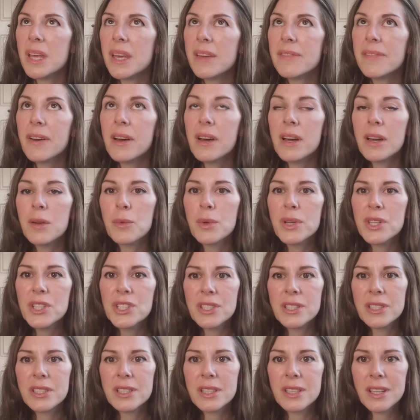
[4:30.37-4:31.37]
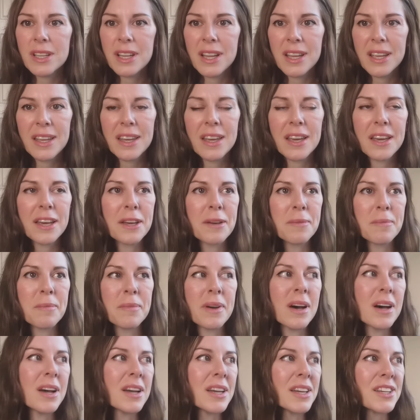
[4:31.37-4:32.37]
If I wish, like,
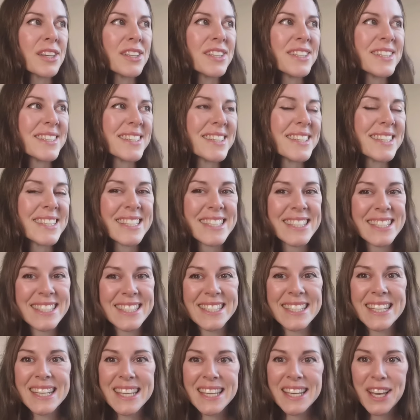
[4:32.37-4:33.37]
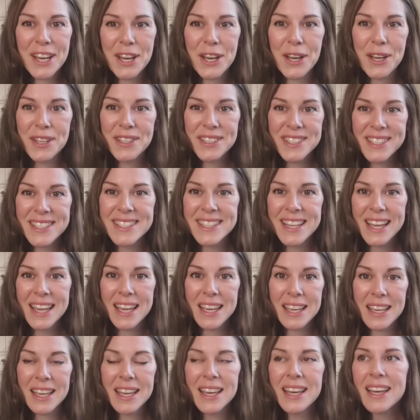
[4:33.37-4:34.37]
um, I could see her to
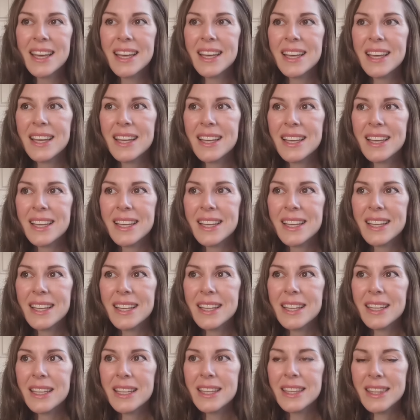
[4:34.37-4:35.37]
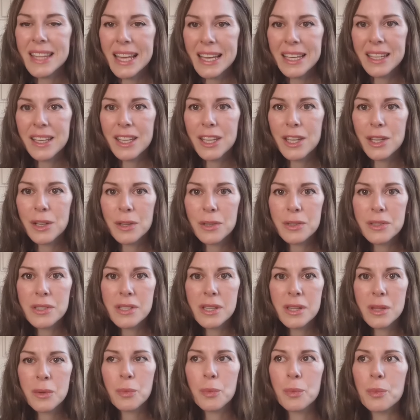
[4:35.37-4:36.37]
say thank you
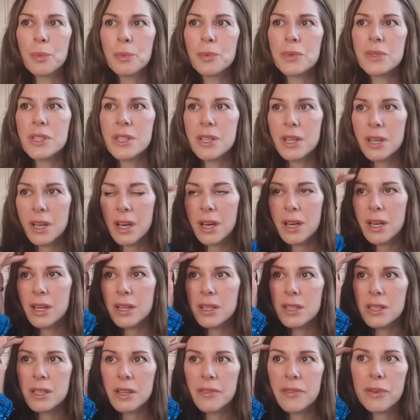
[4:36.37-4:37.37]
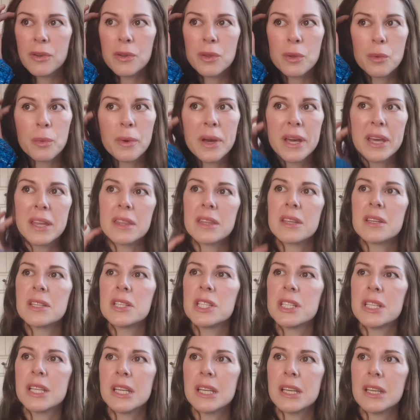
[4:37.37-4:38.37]
to the to her for the way
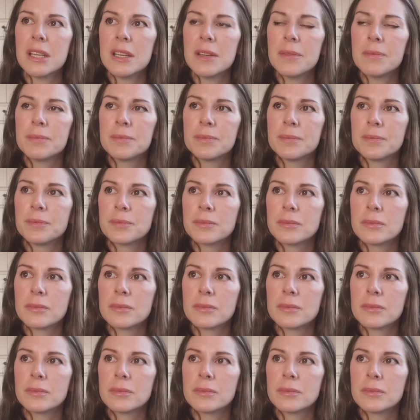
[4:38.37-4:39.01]
that she